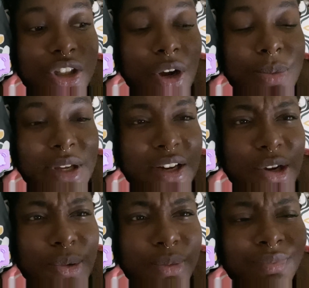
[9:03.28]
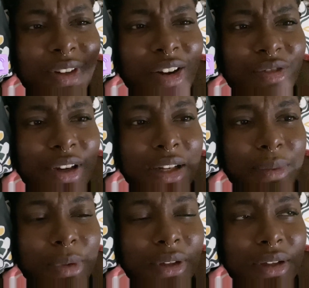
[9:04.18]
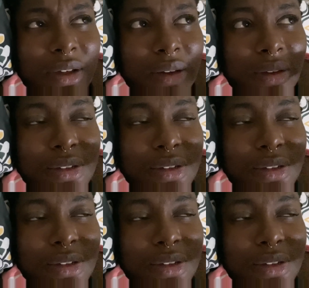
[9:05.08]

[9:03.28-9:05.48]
upside down. Not really, but yeah.